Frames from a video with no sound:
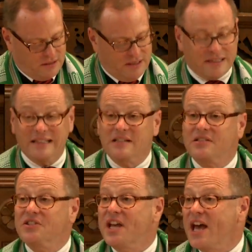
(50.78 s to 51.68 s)
And
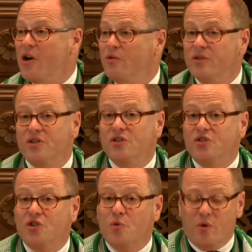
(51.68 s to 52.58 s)
listen now
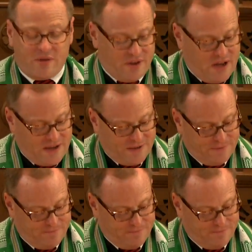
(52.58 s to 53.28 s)
to the Word of God.